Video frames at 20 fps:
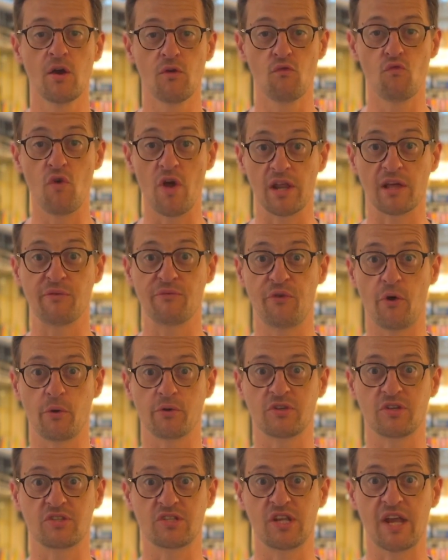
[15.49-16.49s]
Really looking forward
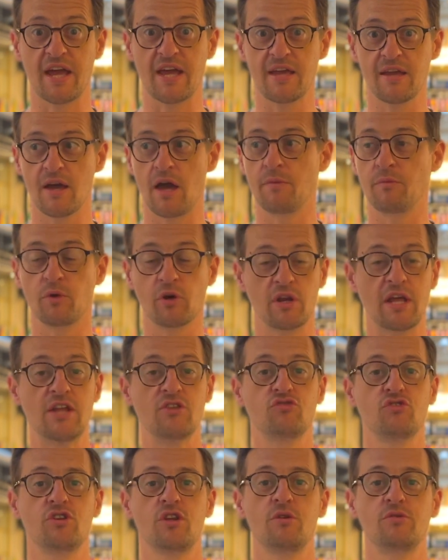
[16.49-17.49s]
to today, and we're going to
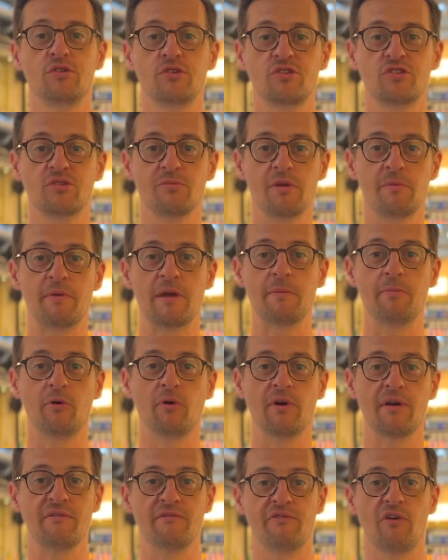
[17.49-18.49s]
introduce you to some of the
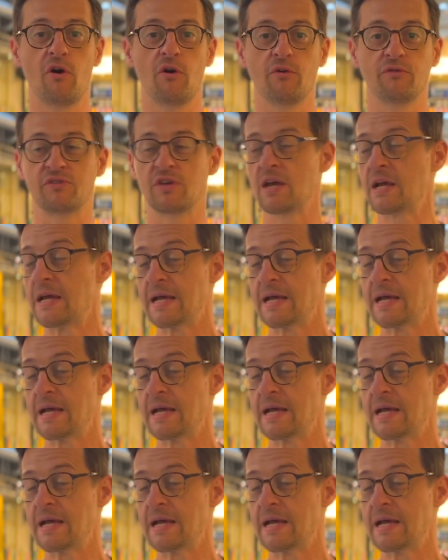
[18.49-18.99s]
people involved,